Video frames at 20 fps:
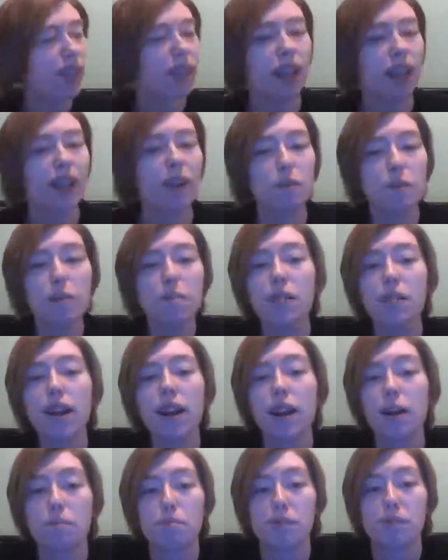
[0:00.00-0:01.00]
Like, we put
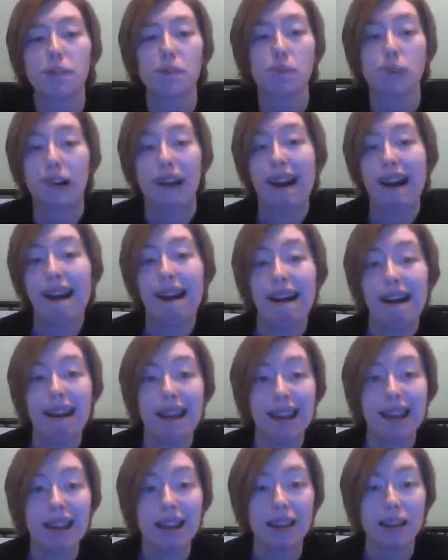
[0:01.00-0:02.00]
it up somewhere
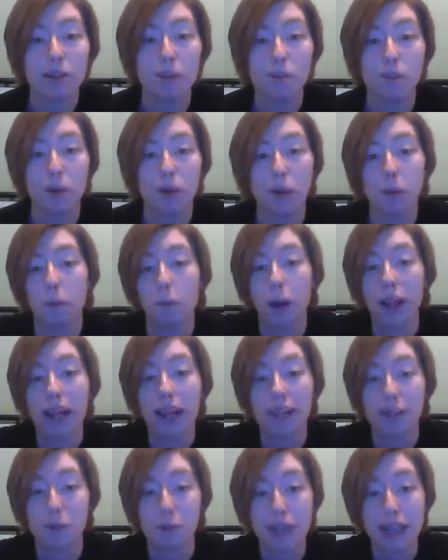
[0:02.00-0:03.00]
high and put it
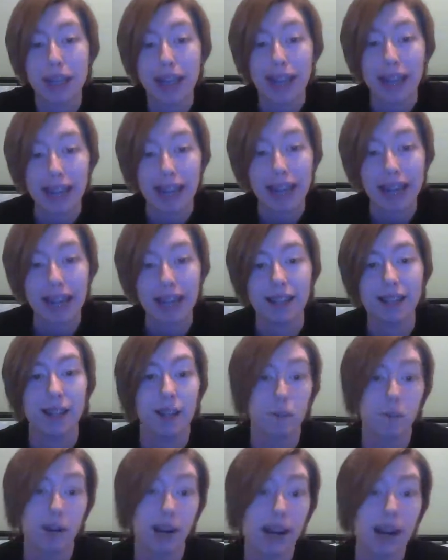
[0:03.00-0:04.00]
away so he can't get it, and
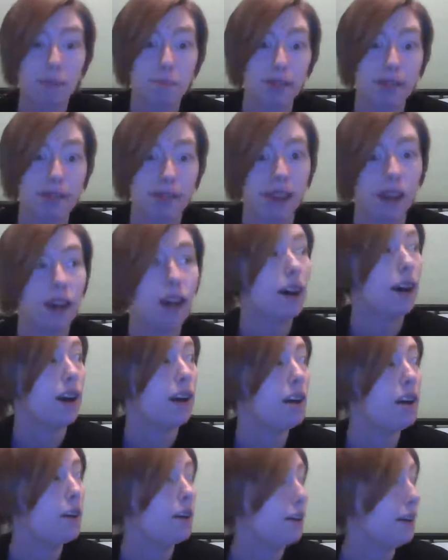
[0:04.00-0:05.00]
guess what happens?
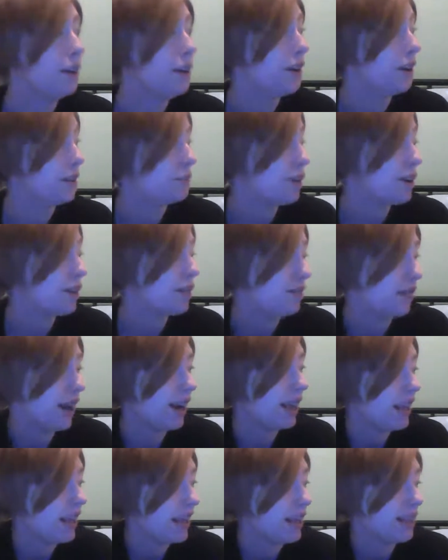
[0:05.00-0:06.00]
Oh, no, the big
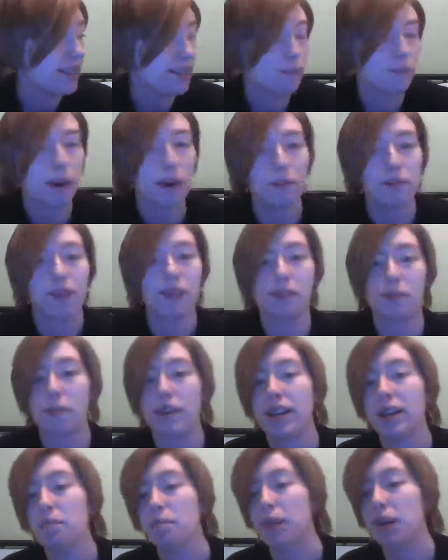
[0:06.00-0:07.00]
fat kitty somehow finds a
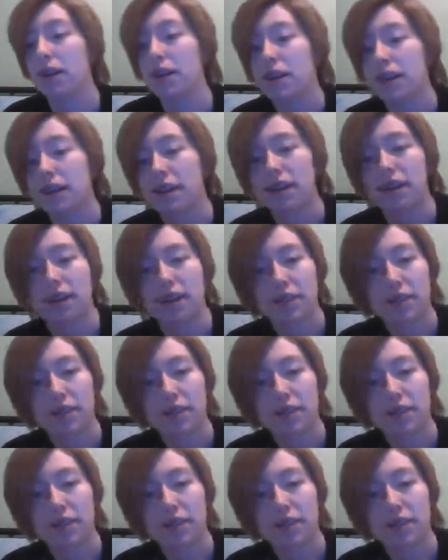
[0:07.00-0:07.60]
way up there.